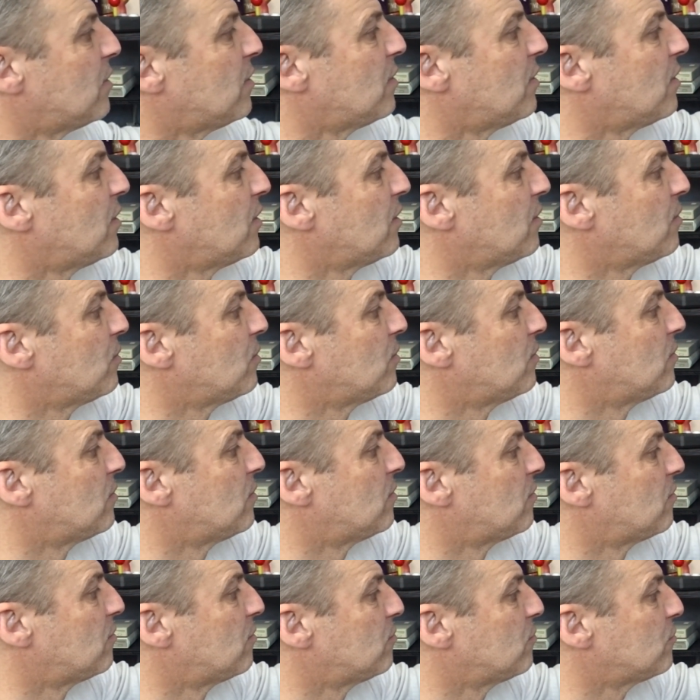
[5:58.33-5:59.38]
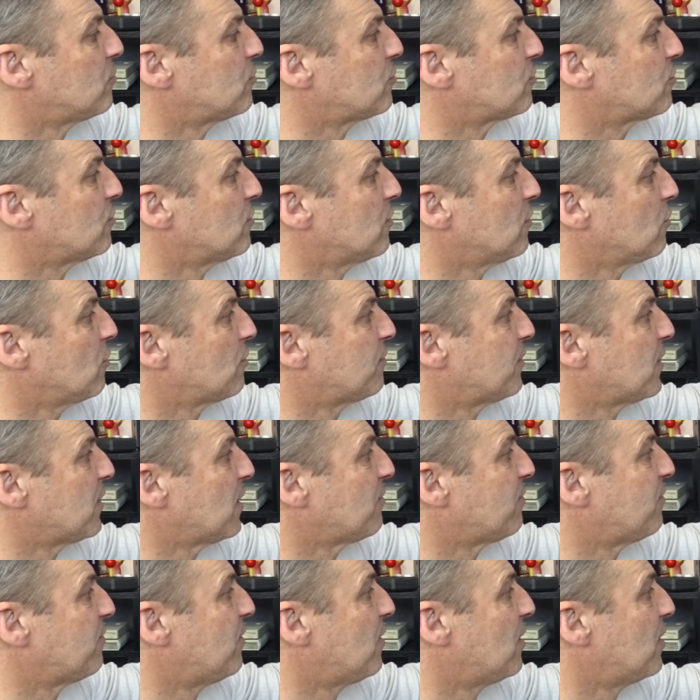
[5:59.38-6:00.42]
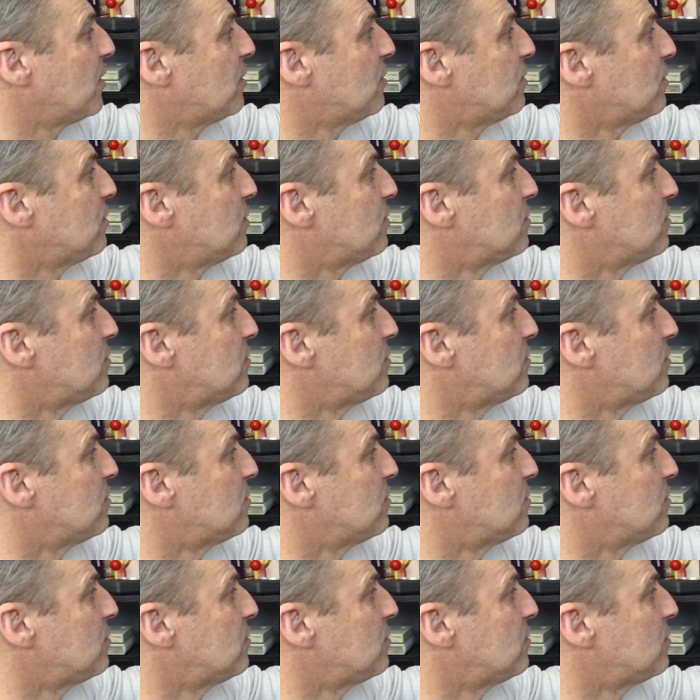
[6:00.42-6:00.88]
Now I'm just going to look for that file.